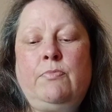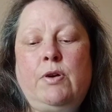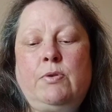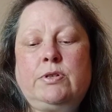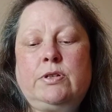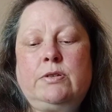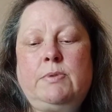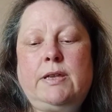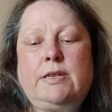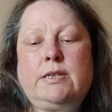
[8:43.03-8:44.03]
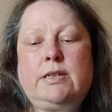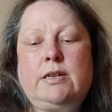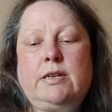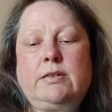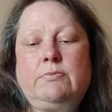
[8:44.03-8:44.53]
But what's good about this
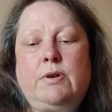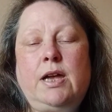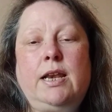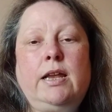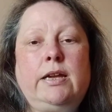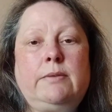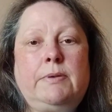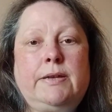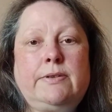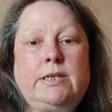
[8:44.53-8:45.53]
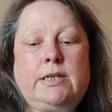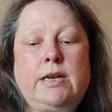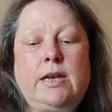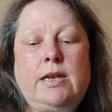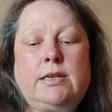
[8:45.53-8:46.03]
card, what I like about this
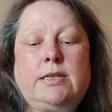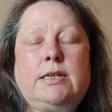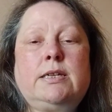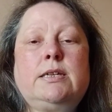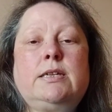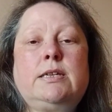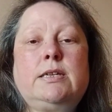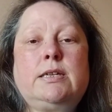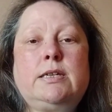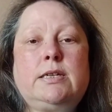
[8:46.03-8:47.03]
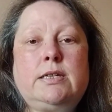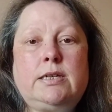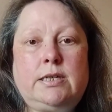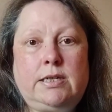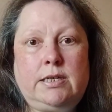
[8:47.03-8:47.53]
card,
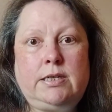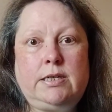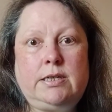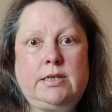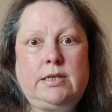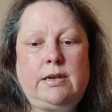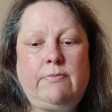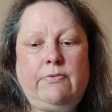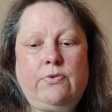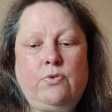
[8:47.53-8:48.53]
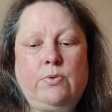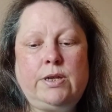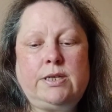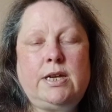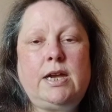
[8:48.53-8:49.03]
is it's a step
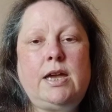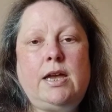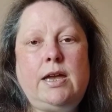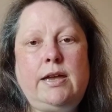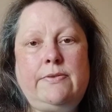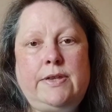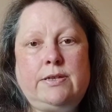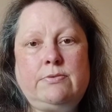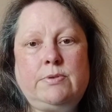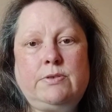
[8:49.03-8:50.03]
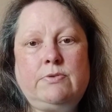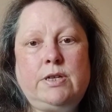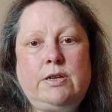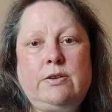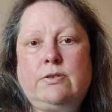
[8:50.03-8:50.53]
forward, and that's always
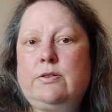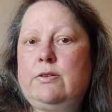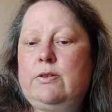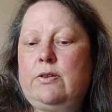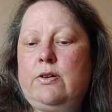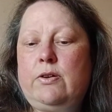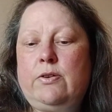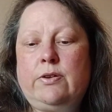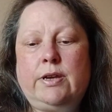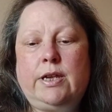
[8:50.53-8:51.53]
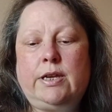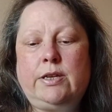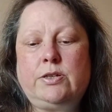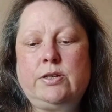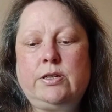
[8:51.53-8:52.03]
really good on
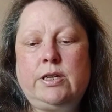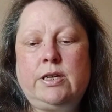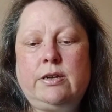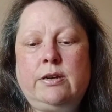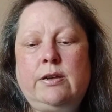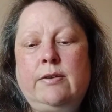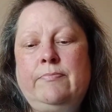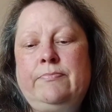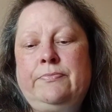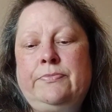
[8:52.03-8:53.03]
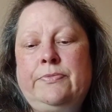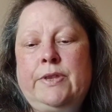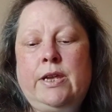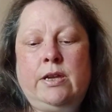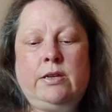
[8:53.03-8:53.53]
any journey.
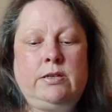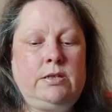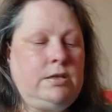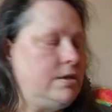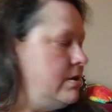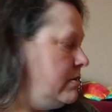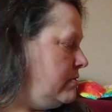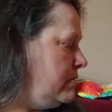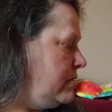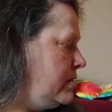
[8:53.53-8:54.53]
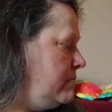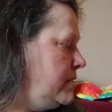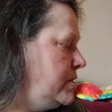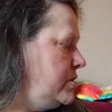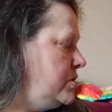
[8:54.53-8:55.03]
So let
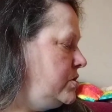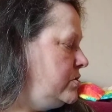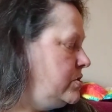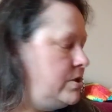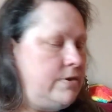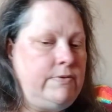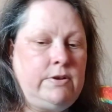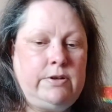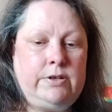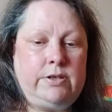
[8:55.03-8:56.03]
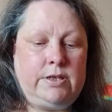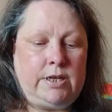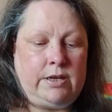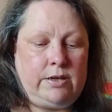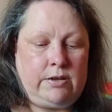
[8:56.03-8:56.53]
me just have a look at the
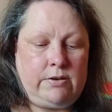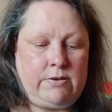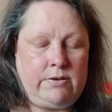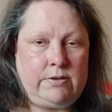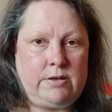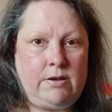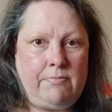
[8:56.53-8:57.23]
second card.